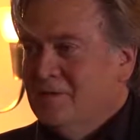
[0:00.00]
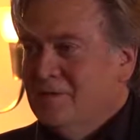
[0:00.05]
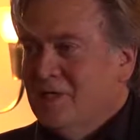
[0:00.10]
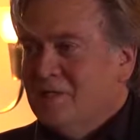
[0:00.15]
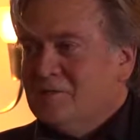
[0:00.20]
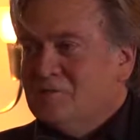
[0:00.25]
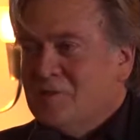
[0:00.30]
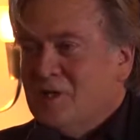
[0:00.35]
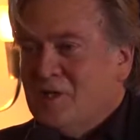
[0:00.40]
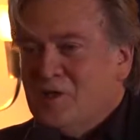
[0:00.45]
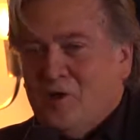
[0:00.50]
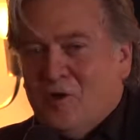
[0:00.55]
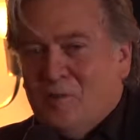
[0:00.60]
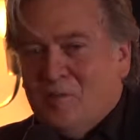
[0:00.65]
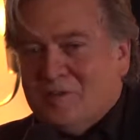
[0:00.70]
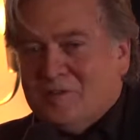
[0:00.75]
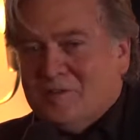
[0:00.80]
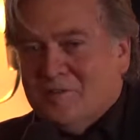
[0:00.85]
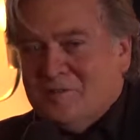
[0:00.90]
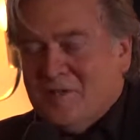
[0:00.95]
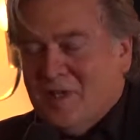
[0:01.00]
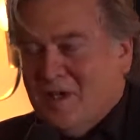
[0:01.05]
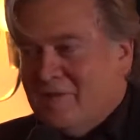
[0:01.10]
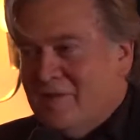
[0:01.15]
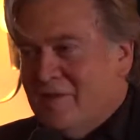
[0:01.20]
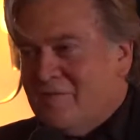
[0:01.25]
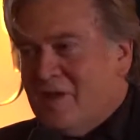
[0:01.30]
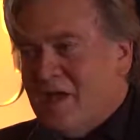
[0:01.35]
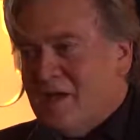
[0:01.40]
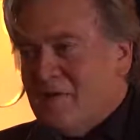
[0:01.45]
That's what the globalists have done.
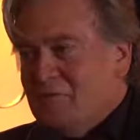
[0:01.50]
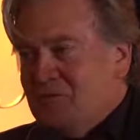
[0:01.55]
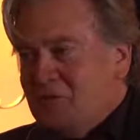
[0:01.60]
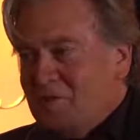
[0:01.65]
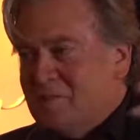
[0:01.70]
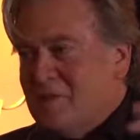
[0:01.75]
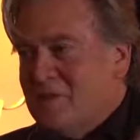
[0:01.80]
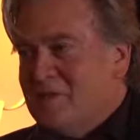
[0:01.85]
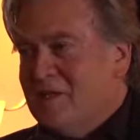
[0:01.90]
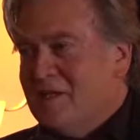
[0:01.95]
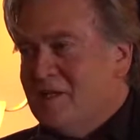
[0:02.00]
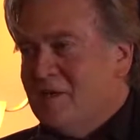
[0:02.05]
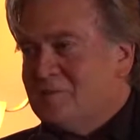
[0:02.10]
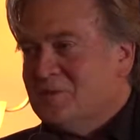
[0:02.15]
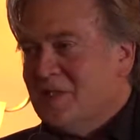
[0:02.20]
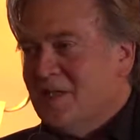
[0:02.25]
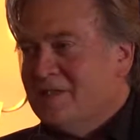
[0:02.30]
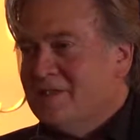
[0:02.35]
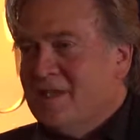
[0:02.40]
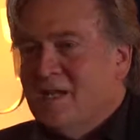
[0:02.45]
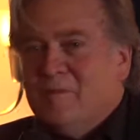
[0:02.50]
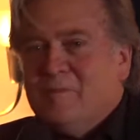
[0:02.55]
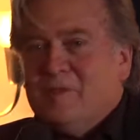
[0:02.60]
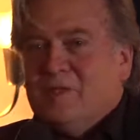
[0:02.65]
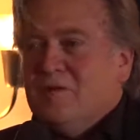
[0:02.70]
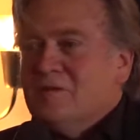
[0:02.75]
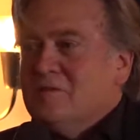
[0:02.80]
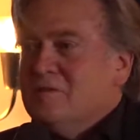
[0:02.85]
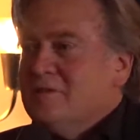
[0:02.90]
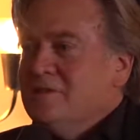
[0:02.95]
They've kind of flipped the thing upside down
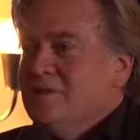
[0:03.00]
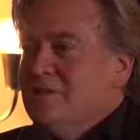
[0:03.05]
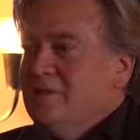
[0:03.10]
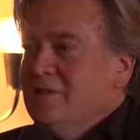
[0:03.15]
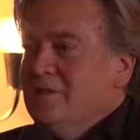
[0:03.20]
because